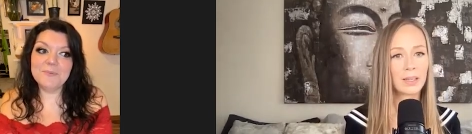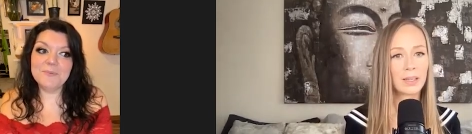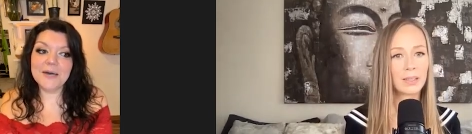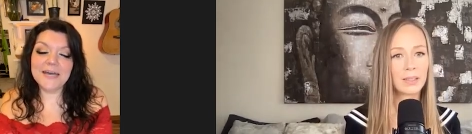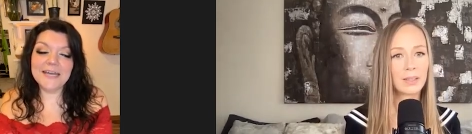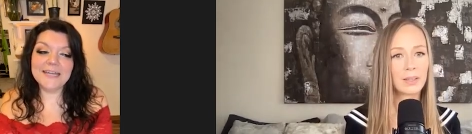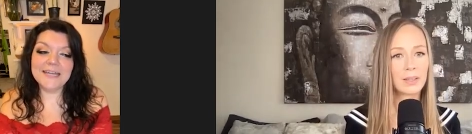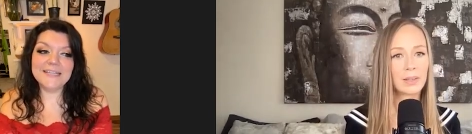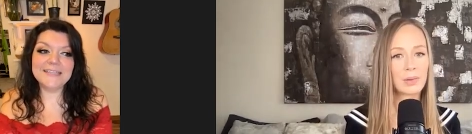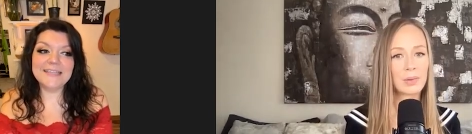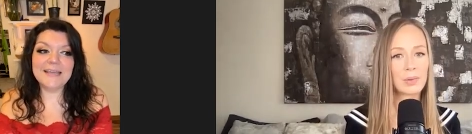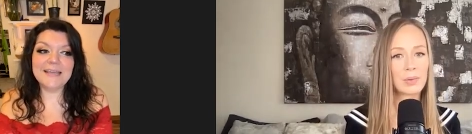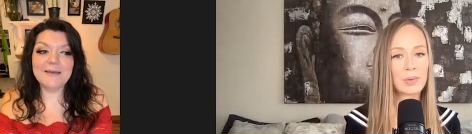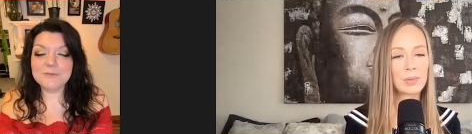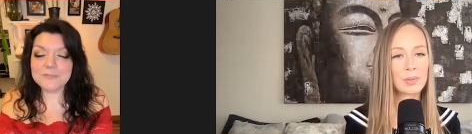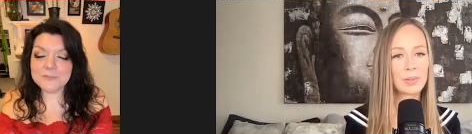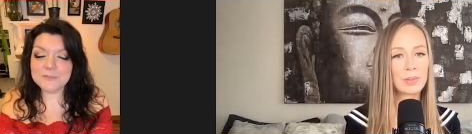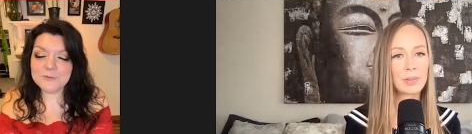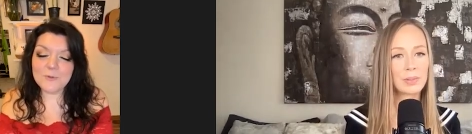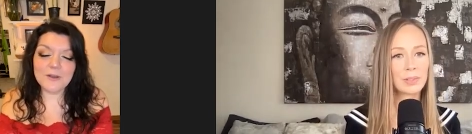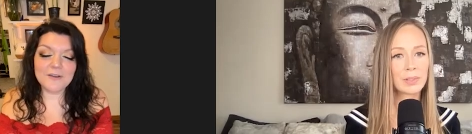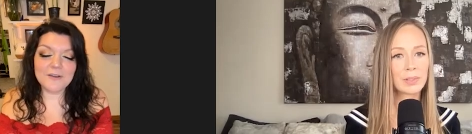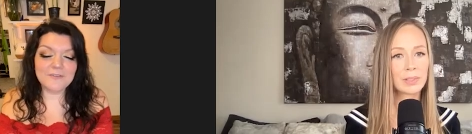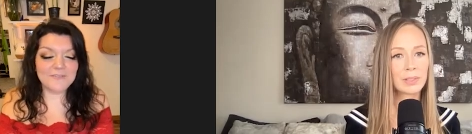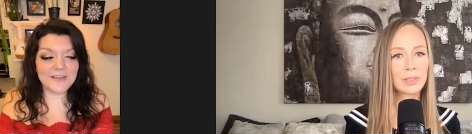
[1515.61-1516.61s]
Speaker 1: but that was a
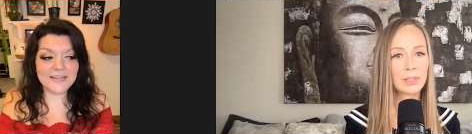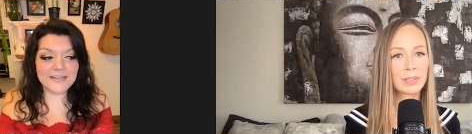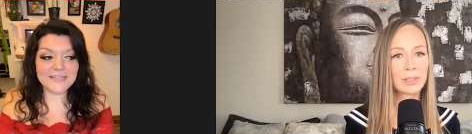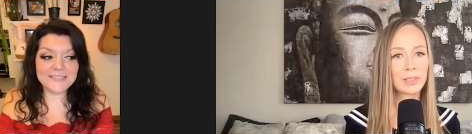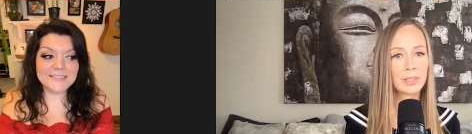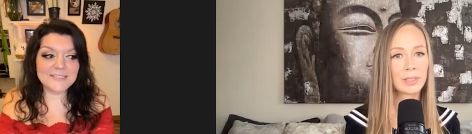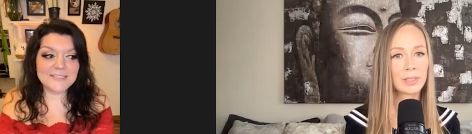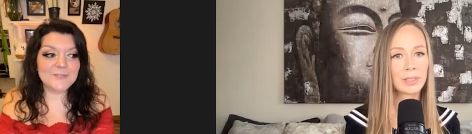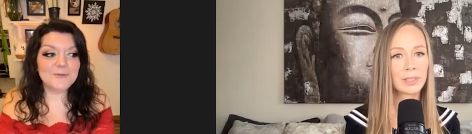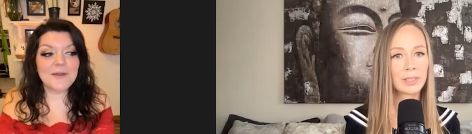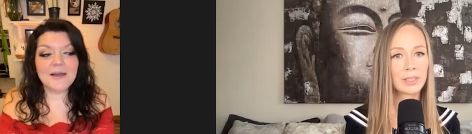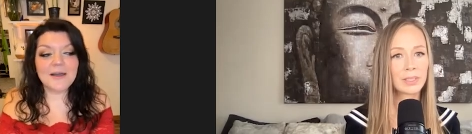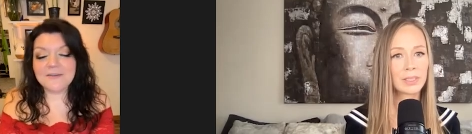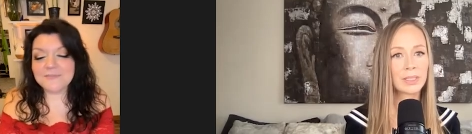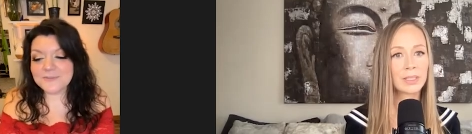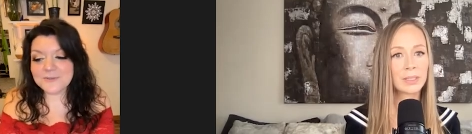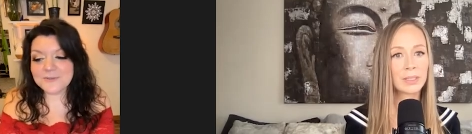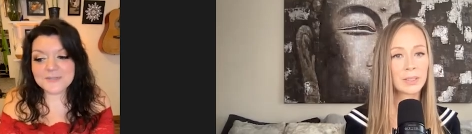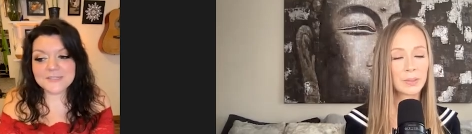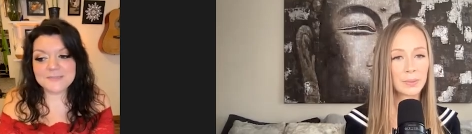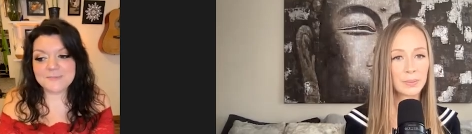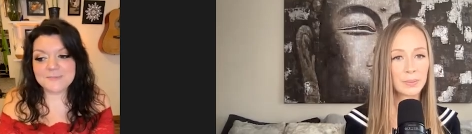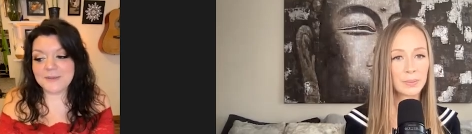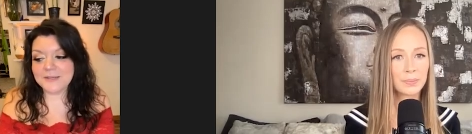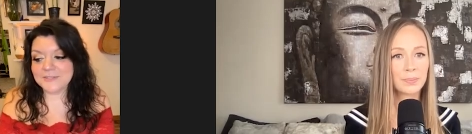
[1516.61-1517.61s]
water fast, and you have to
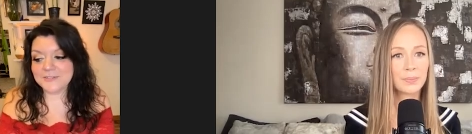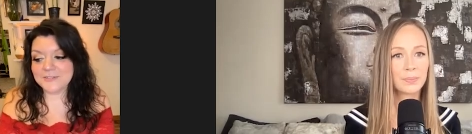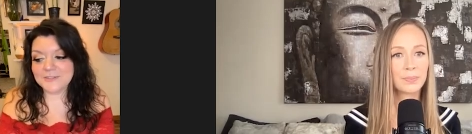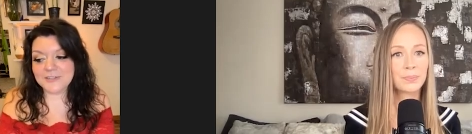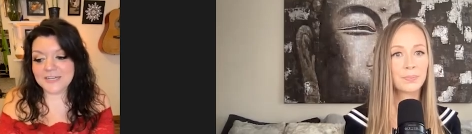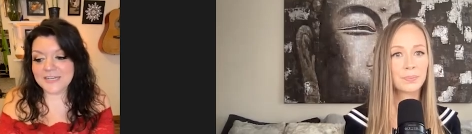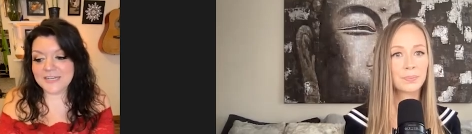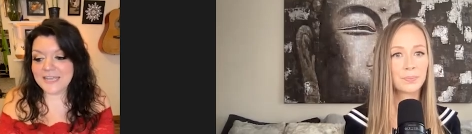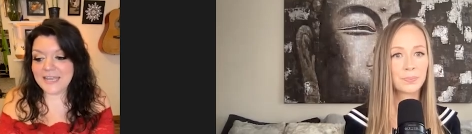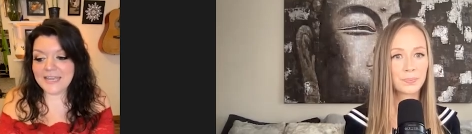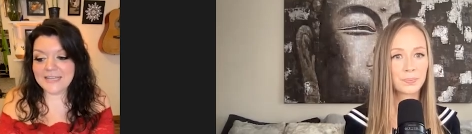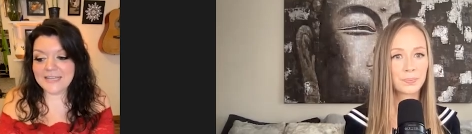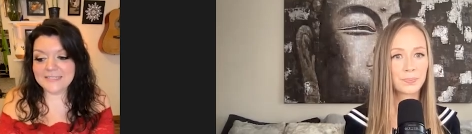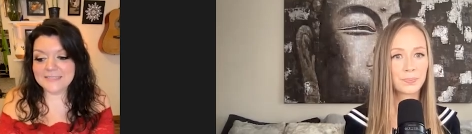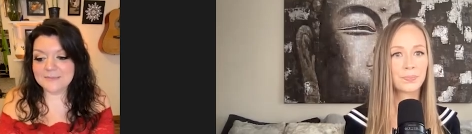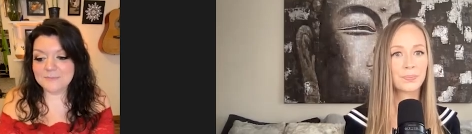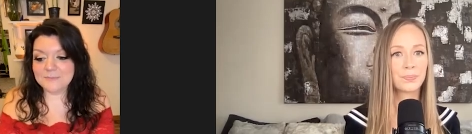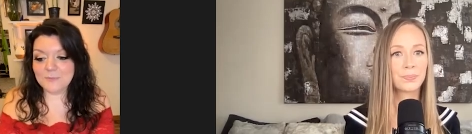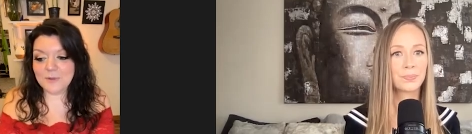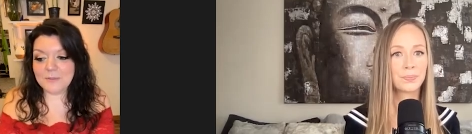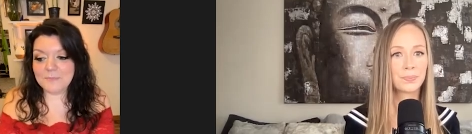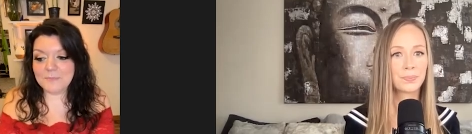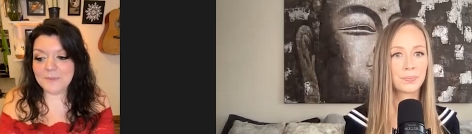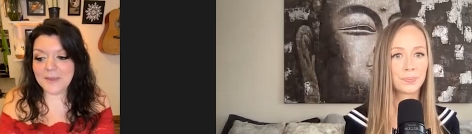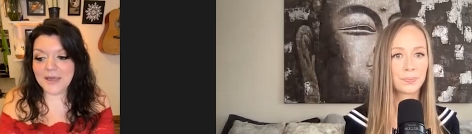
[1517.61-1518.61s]
expect you're going to gain
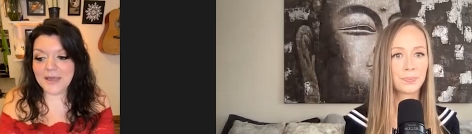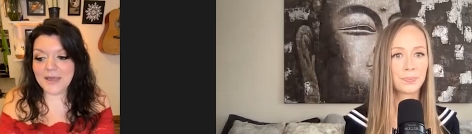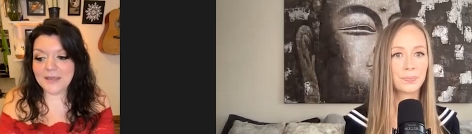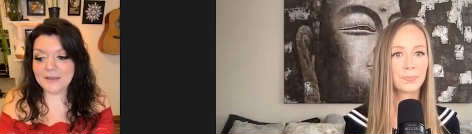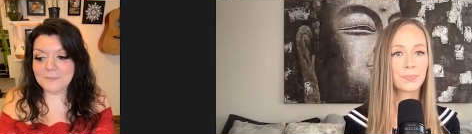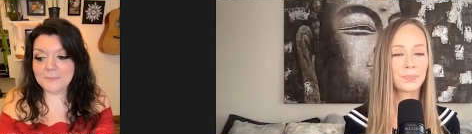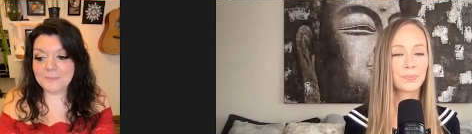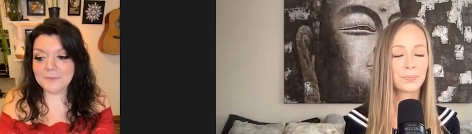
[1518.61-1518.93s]
some weight back.